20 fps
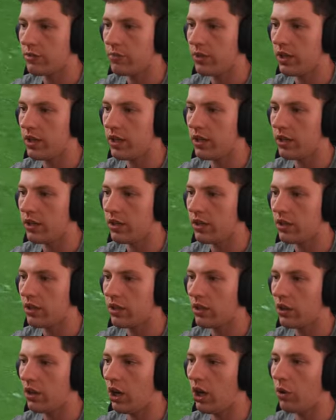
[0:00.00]
Nice play.
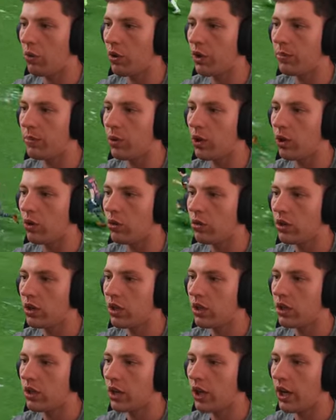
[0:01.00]
Oh, what a ball.
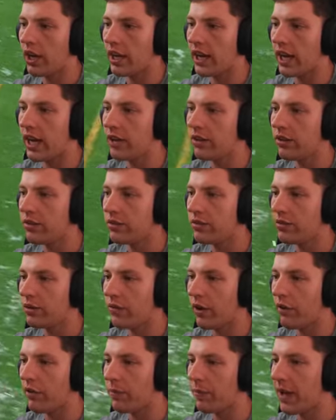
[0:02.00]
Okay,
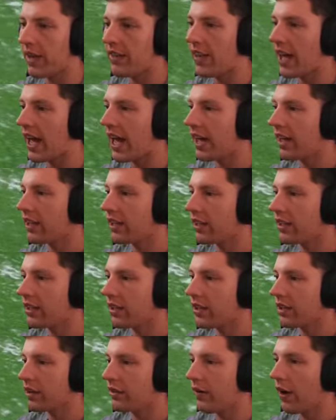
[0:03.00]
we've overplayed that.
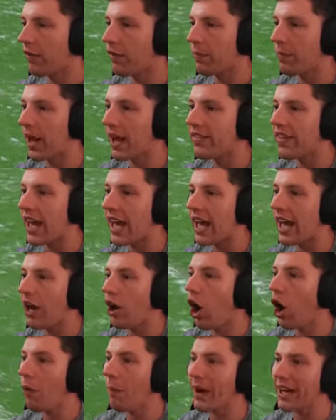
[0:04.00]
We've overplayed
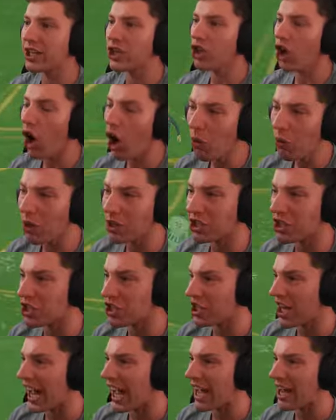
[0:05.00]
that. Oh my God, what's
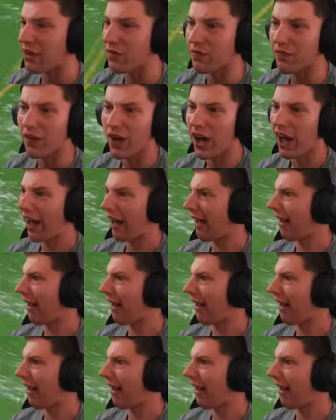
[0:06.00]
a save!